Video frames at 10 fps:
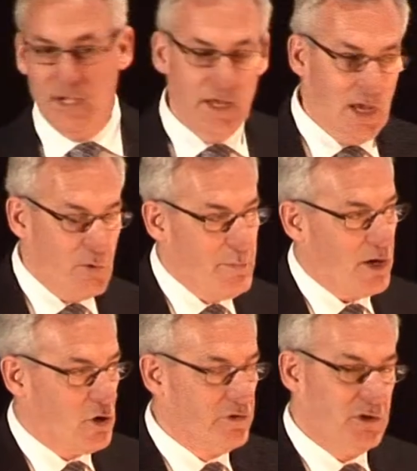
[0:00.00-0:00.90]
me. We
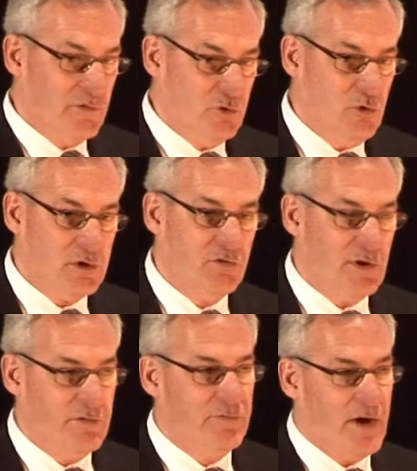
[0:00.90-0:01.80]
make over
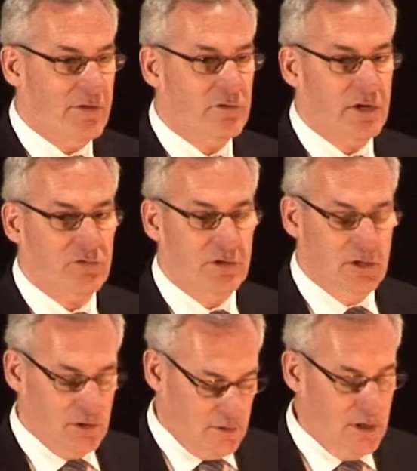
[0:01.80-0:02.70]
275 arrests a
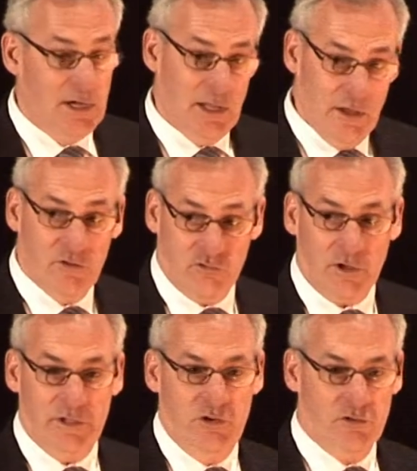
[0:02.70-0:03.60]
year, strictly